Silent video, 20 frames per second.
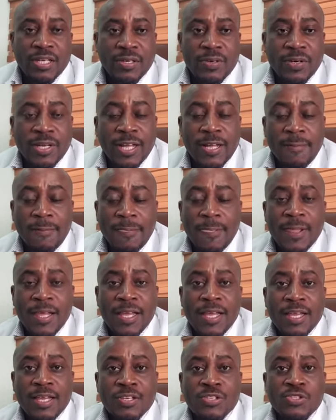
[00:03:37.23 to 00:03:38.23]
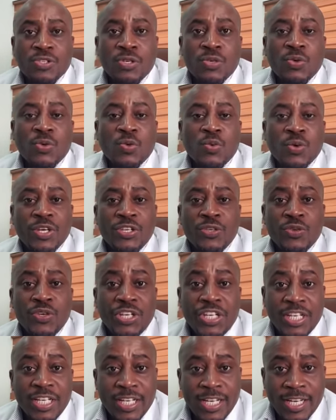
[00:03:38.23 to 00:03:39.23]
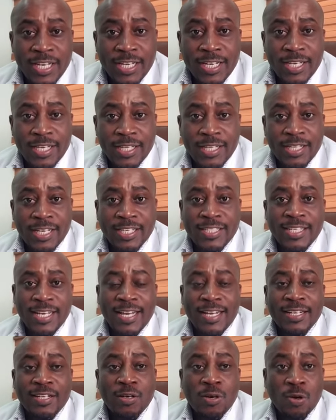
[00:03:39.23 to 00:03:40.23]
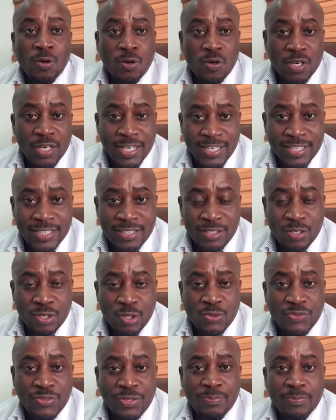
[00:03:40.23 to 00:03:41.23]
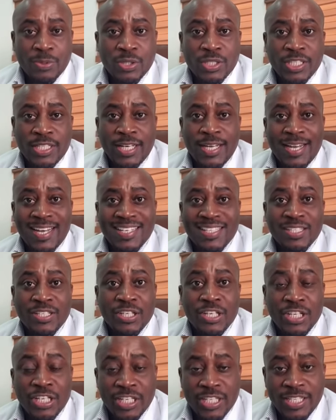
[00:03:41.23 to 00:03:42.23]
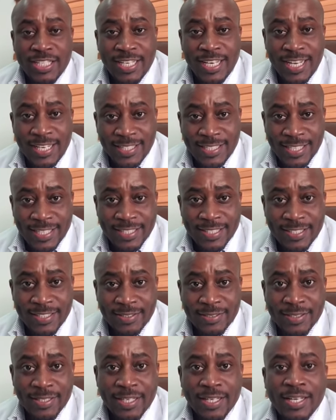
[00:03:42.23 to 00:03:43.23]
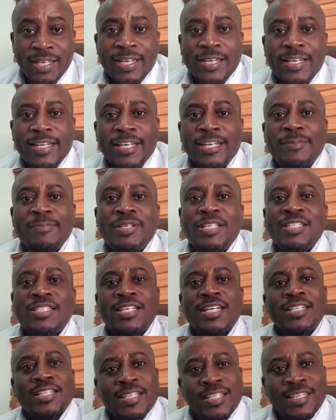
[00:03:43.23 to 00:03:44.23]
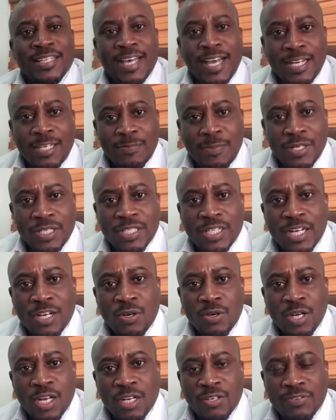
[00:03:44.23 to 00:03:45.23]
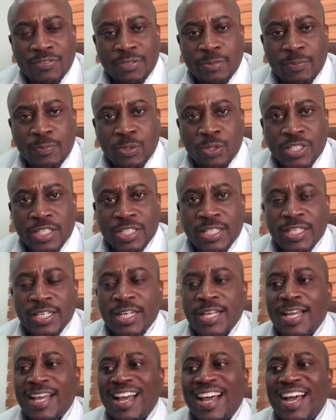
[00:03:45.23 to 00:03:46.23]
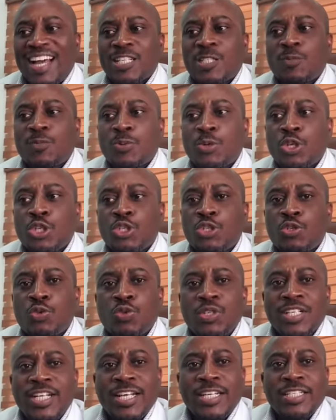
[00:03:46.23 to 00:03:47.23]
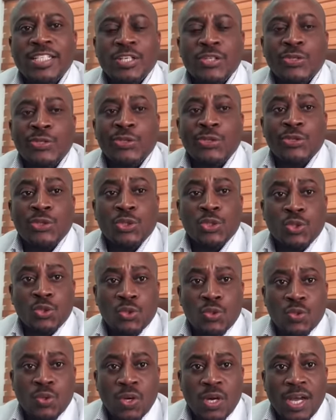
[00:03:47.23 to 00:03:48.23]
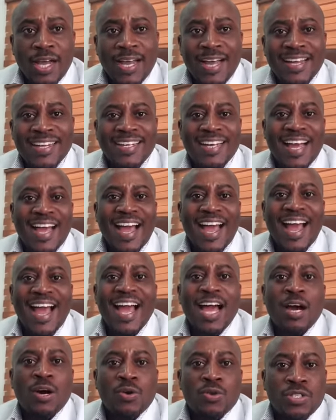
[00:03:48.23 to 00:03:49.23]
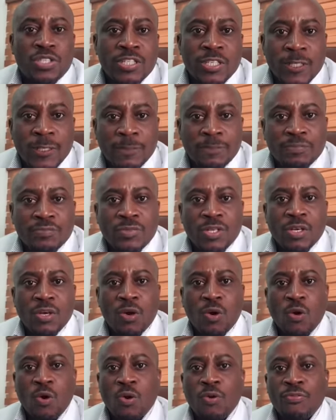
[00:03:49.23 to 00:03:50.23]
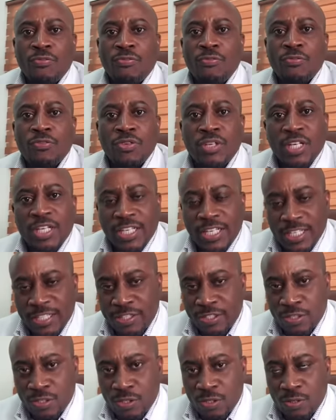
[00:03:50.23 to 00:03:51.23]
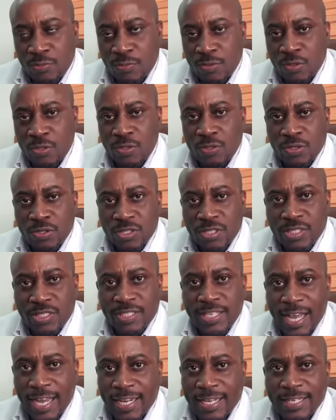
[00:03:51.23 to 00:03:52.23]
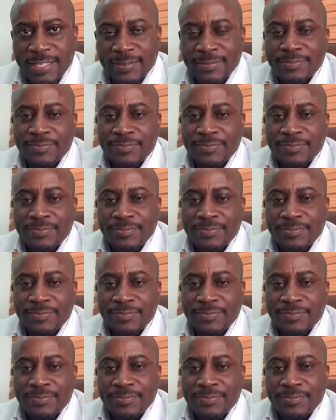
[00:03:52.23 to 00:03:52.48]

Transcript: Okay? So when you hear that an organ of the body has herniated, it means that that particular organ of the body has protruded through and out of its normal sac.